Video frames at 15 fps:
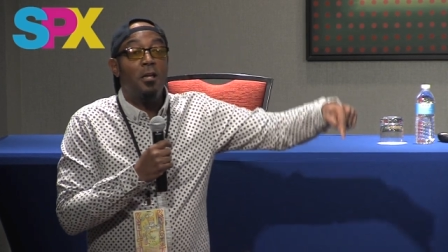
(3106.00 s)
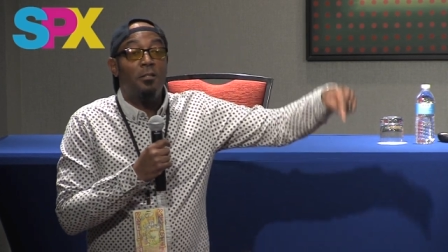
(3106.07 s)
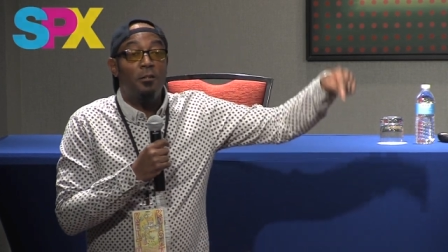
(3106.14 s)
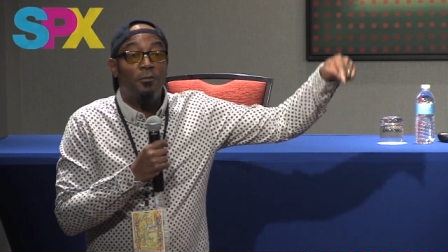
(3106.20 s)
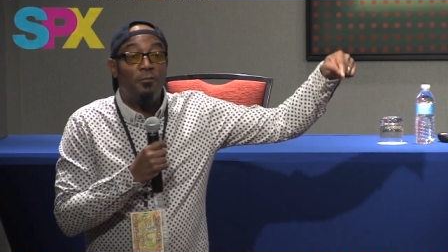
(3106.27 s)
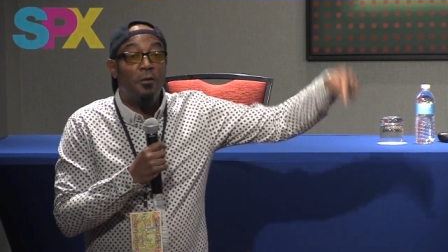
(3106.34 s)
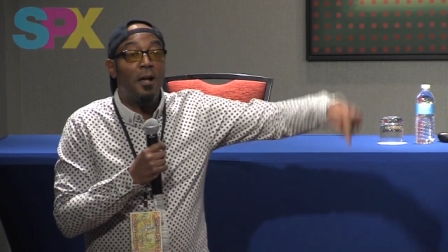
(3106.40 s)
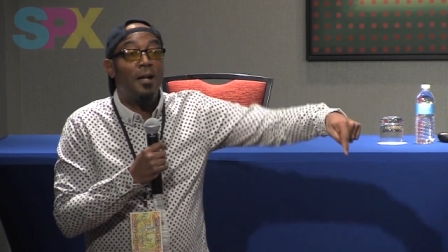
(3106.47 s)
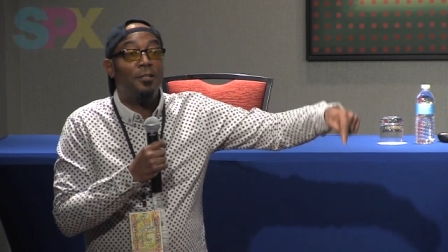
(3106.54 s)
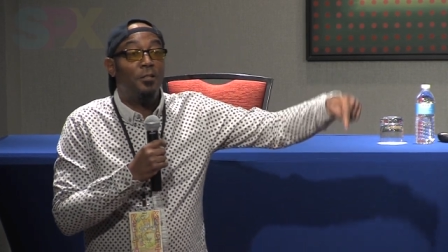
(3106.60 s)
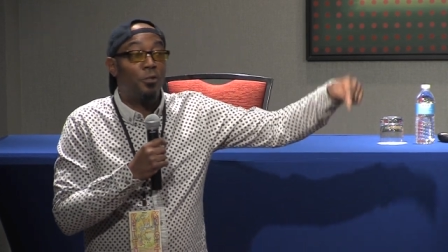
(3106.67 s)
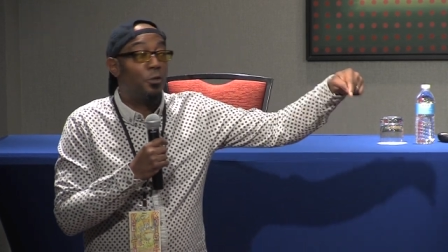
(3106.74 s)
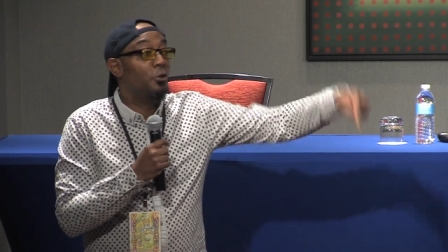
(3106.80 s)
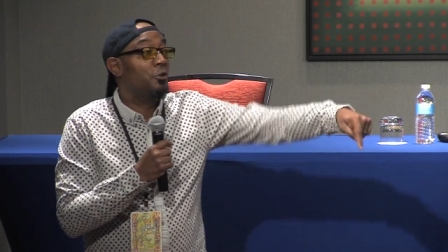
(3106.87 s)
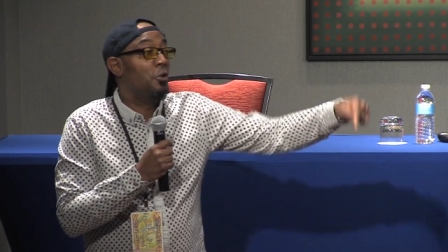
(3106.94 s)
to find
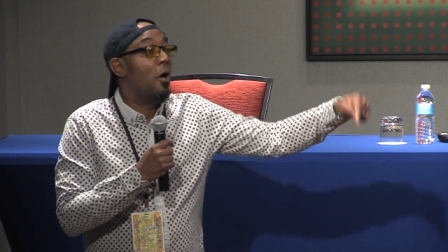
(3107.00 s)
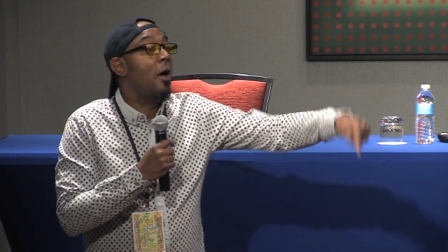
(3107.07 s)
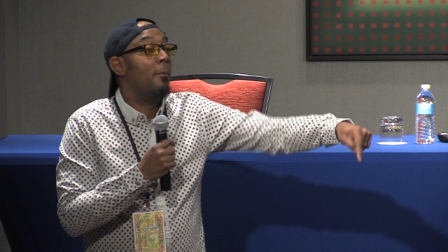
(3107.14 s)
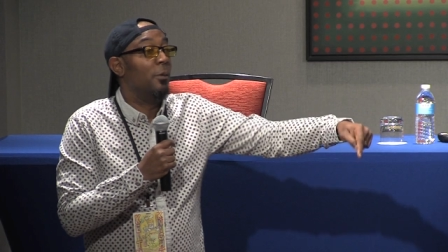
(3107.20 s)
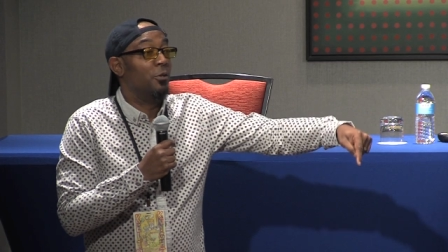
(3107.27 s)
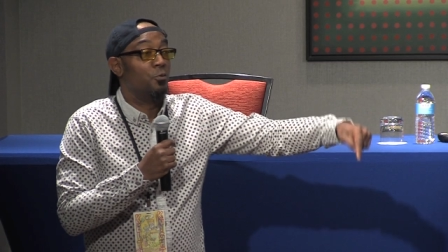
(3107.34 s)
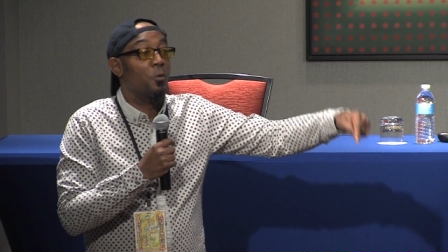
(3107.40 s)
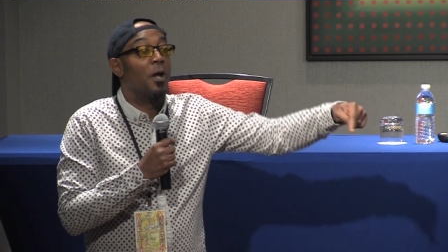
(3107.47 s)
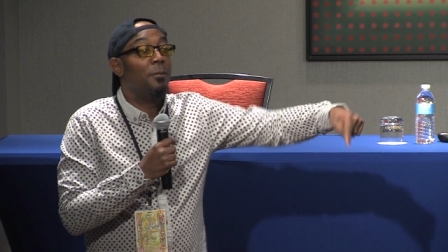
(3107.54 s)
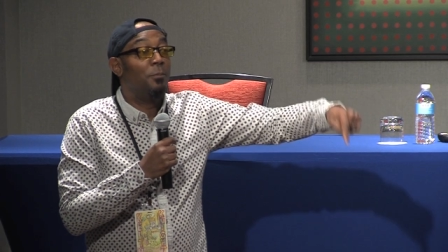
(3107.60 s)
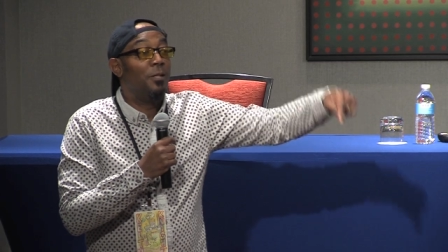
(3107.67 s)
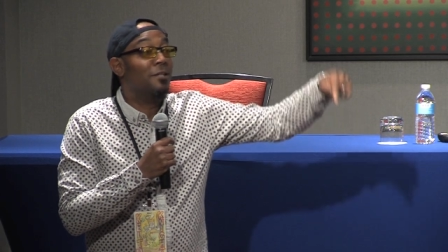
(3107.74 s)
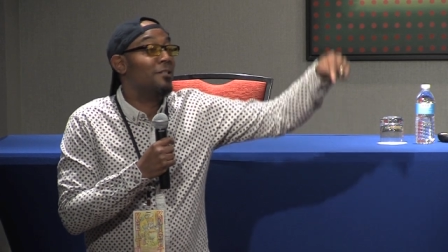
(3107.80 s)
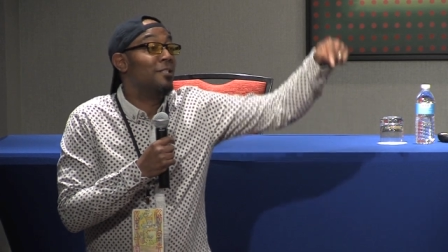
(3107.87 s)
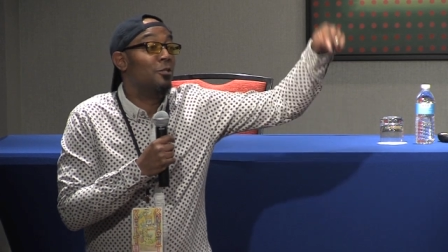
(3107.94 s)
the good comics, right?
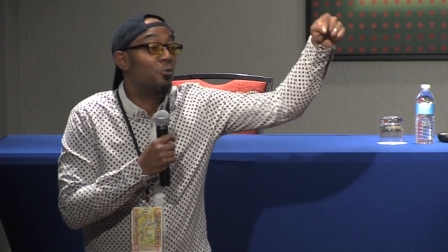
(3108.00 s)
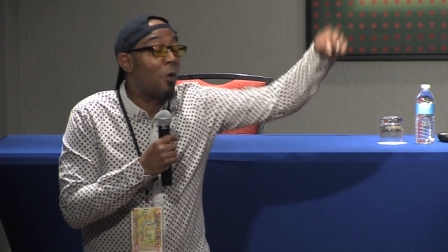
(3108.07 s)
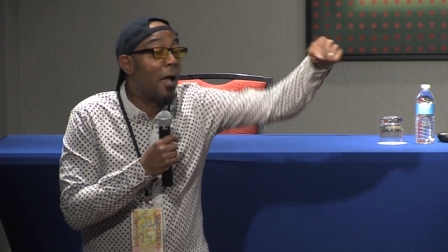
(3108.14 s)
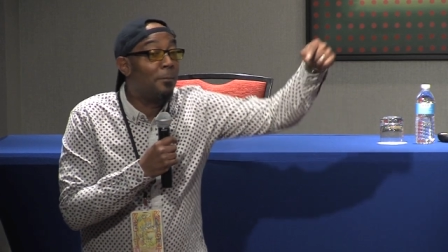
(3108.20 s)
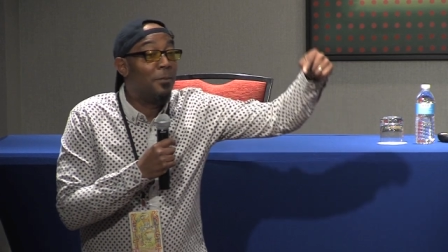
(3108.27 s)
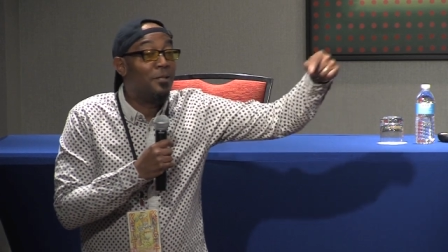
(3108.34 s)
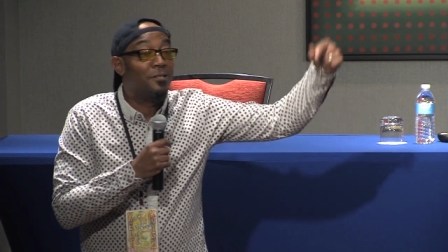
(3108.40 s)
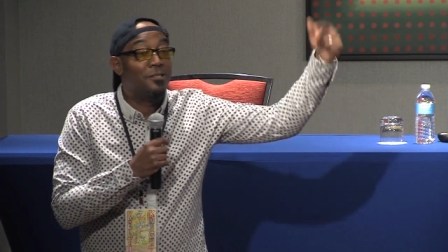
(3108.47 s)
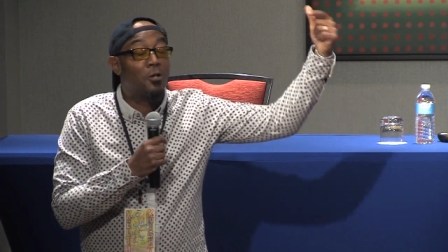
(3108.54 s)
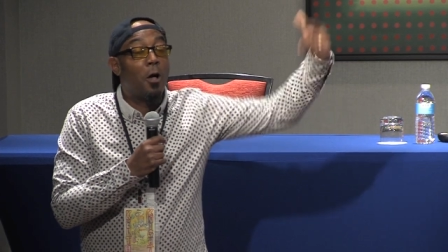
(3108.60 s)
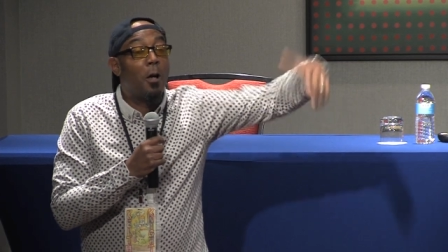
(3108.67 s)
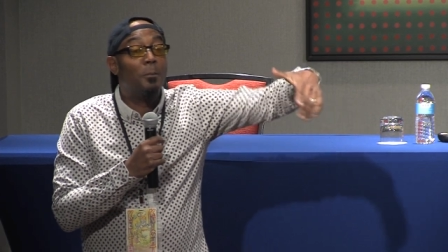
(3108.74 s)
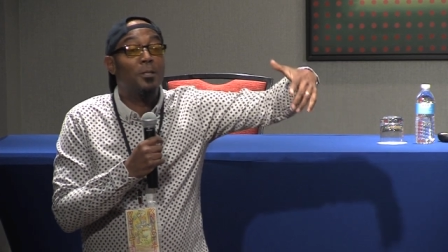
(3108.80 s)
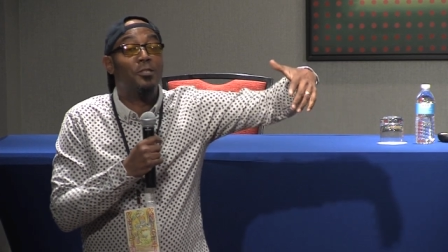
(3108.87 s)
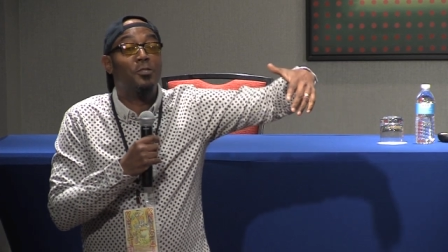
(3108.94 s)
Because the crappiest
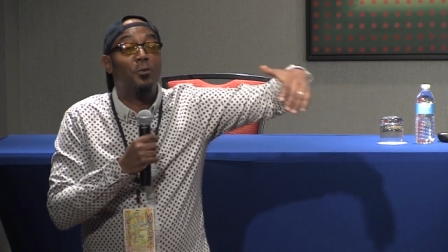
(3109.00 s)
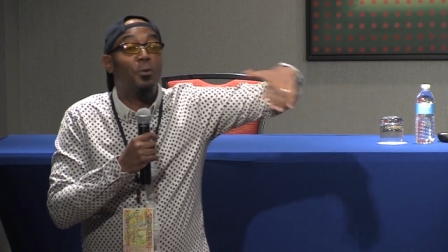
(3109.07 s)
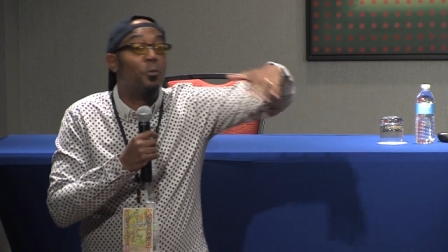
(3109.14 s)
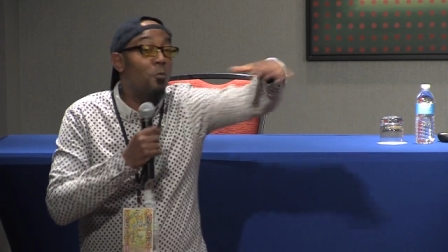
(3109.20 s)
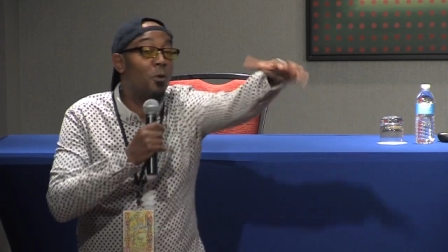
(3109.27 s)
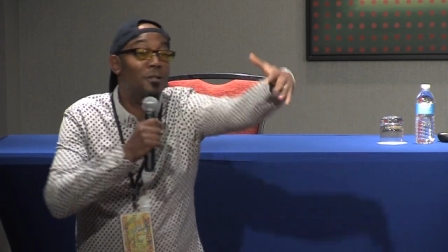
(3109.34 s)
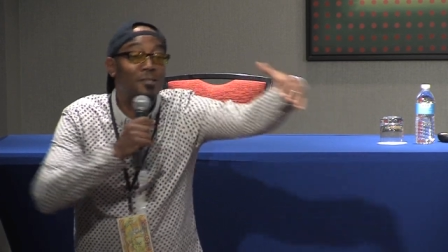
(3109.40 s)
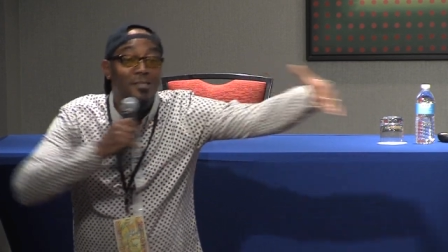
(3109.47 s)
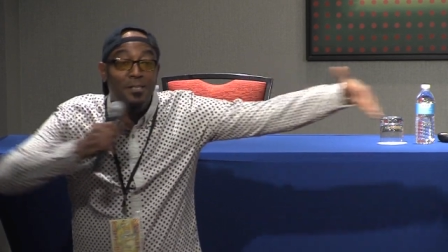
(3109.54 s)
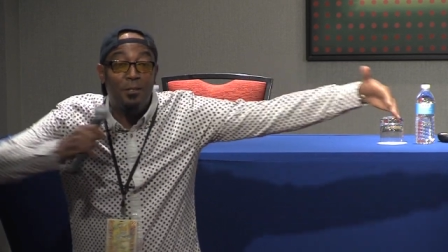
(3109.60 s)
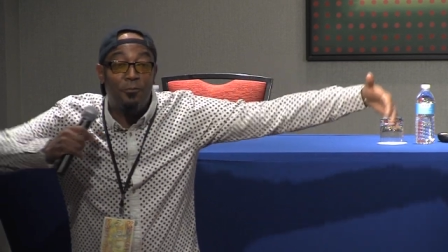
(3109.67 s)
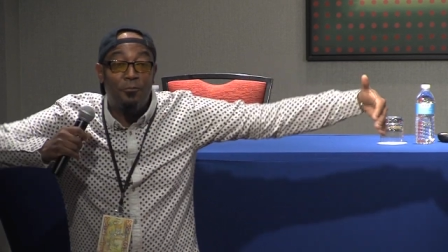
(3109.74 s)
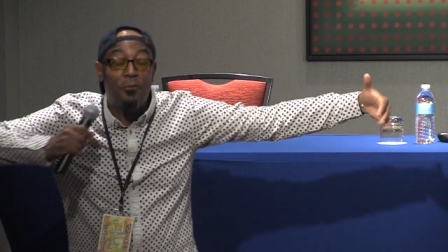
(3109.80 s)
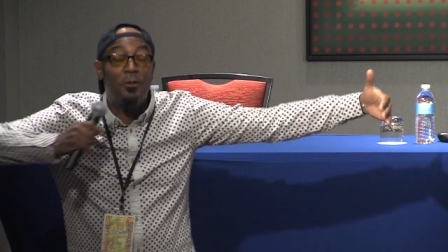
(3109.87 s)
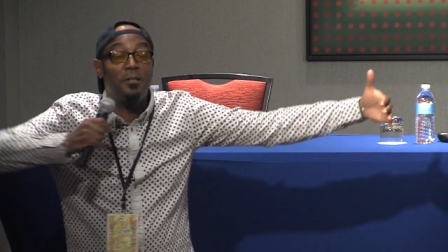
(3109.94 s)
comics are the ones in the
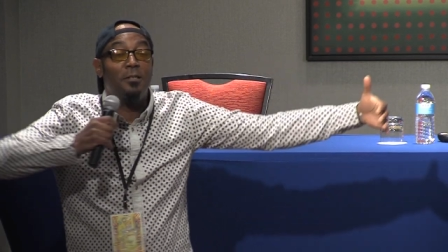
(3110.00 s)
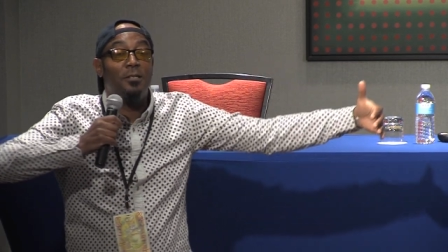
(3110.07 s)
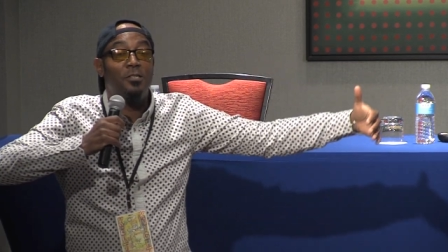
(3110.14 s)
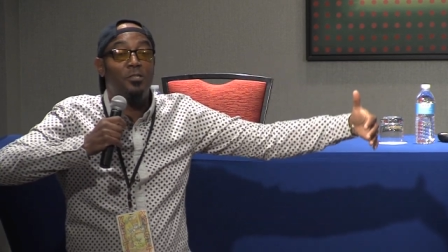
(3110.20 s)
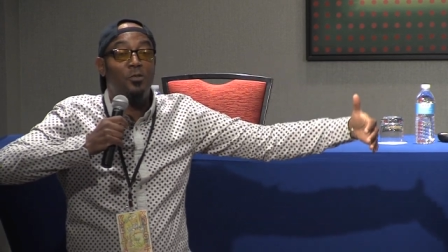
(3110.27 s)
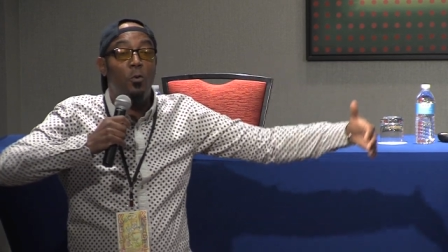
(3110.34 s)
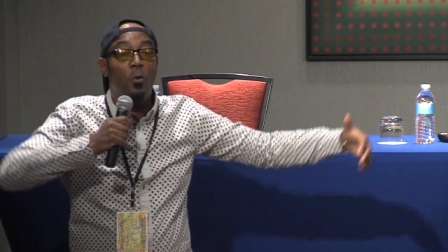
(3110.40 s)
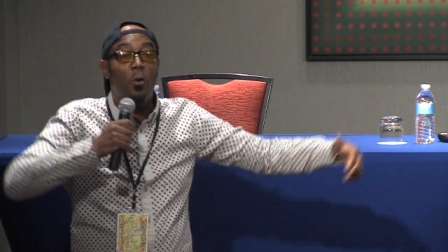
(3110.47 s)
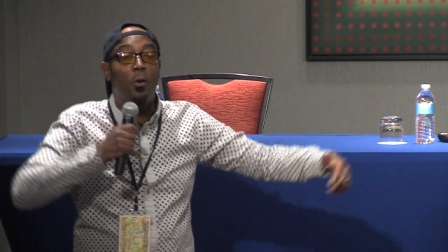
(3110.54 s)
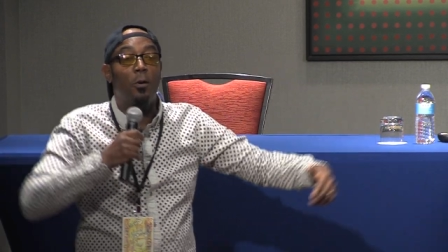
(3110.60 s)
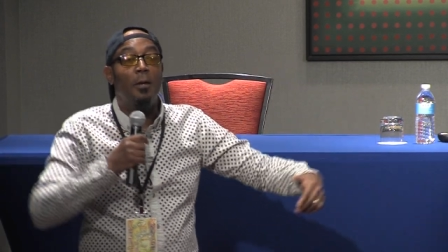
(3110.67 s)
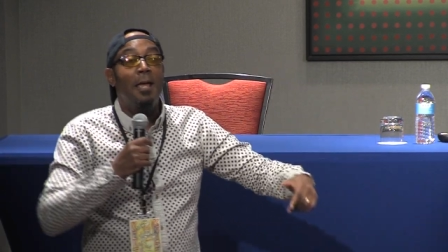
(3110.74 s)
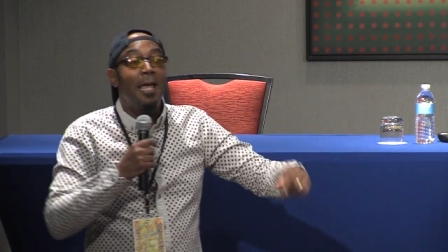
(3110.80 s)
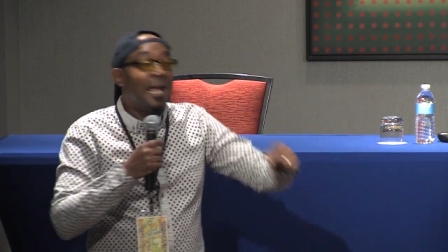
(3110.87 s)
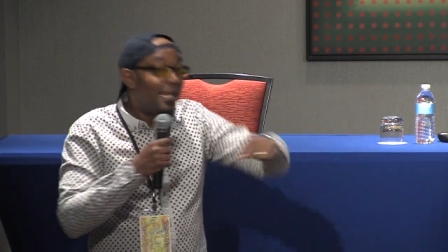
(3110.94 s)
front of the store,